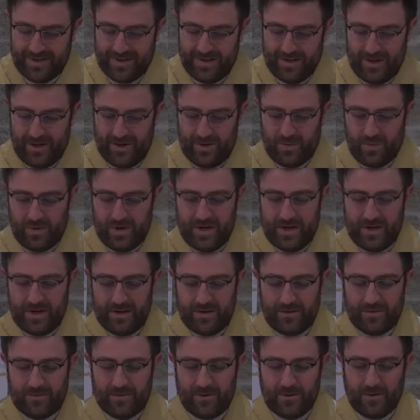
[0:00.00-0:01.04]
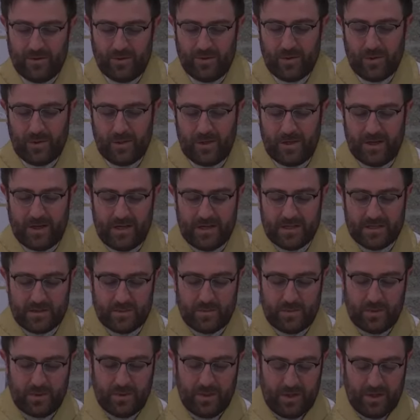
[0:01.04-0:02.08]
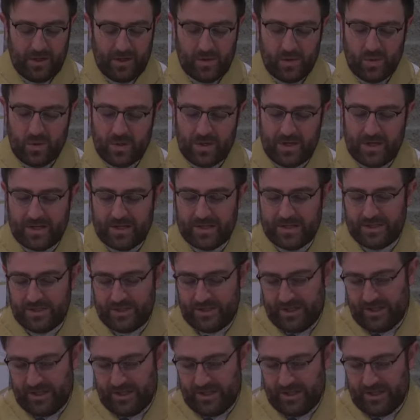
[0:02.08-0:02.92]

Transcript: reading from the Holy Gospel according to John.